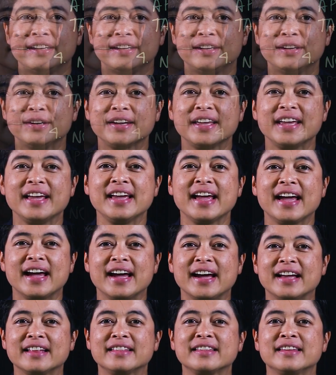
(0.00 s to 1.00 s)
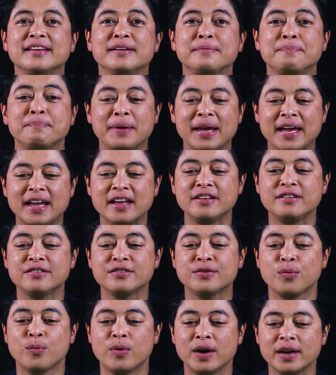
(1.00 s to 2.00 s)
Looking at
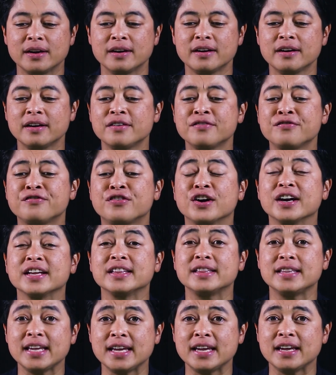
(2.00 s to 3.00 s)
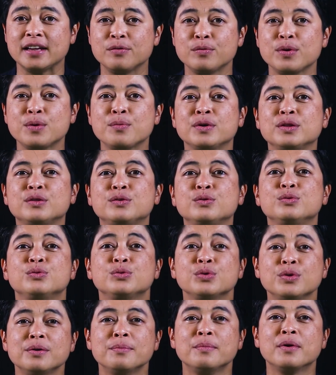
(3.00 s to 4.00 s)
page 114, we will do
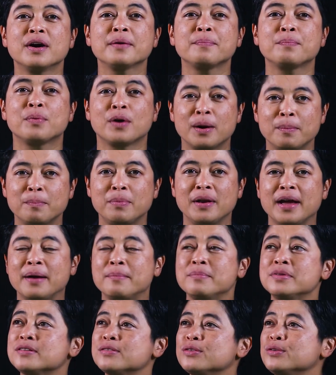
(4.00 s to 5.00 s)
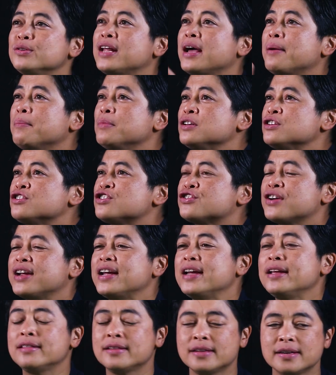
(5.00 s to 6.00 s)
two more problems to
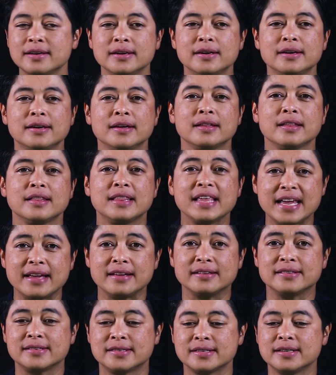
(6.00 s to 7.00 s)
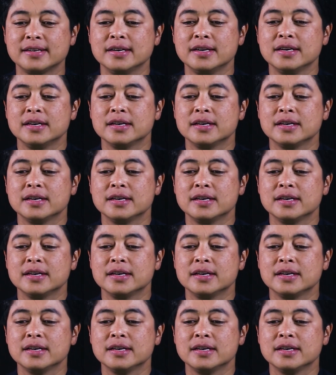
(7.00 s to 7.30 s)
demonstrate these.